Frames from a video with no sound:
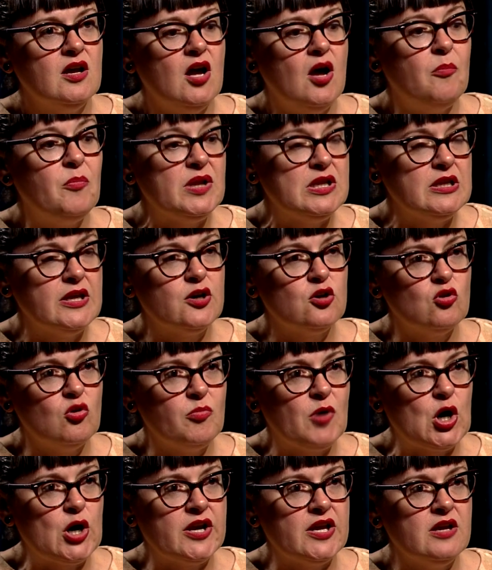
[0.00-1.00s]
a political
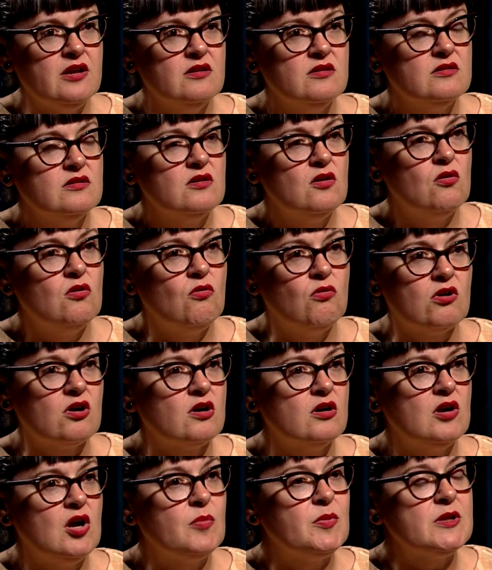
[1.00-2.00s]
party
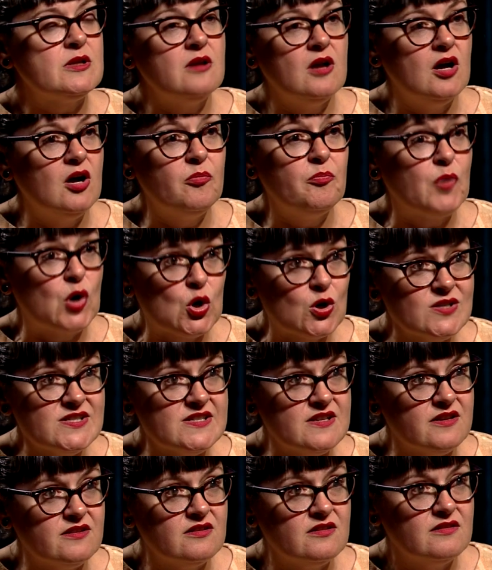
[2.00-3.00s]
or a
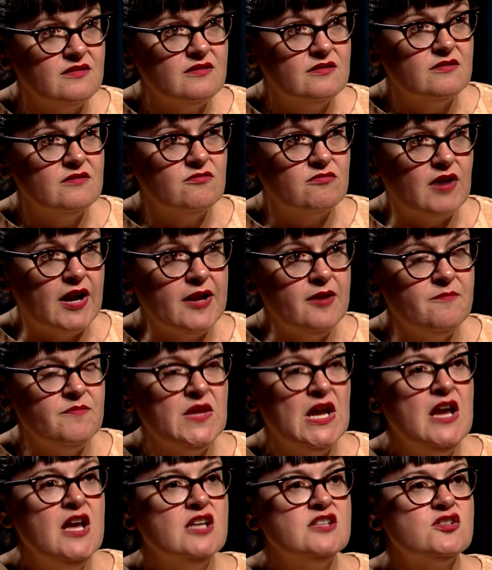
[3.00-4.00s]
person, right?
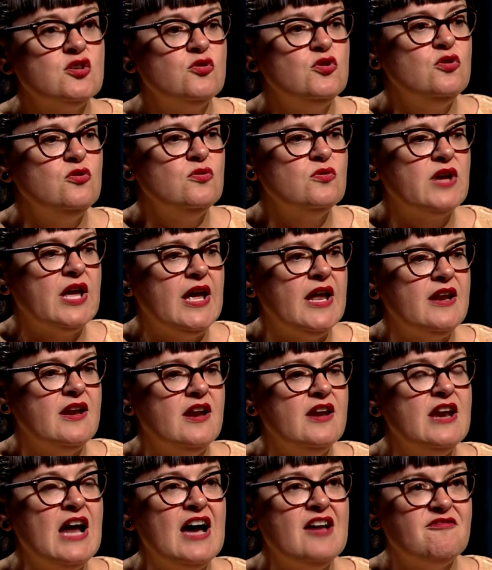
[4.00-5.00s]
So you can
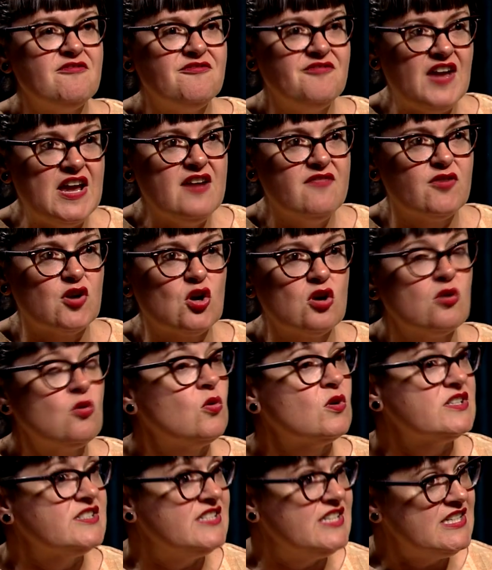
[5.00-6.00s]
not favor
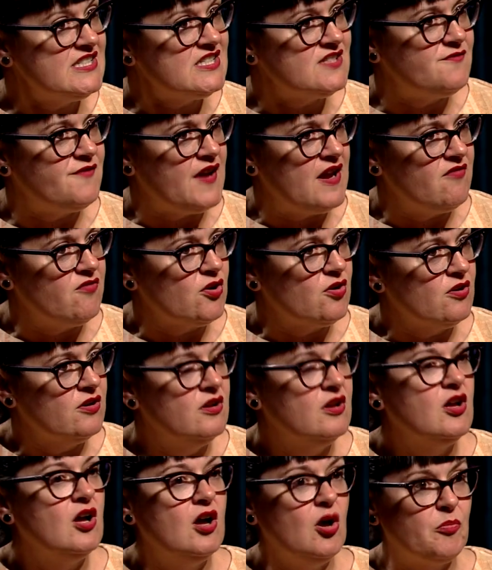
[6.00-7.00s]
or disfavor
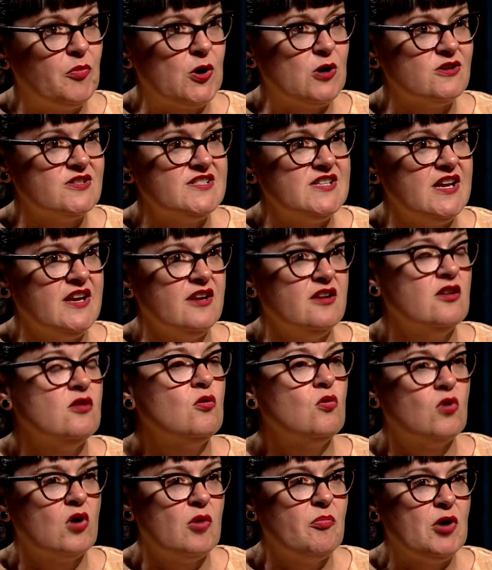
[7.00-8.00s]
a person
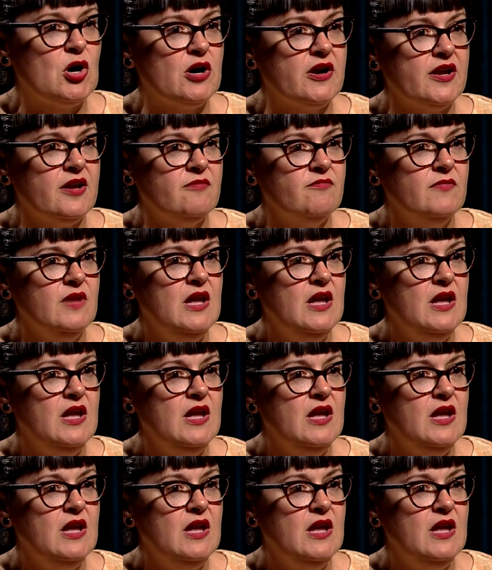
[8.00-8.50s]
or a party.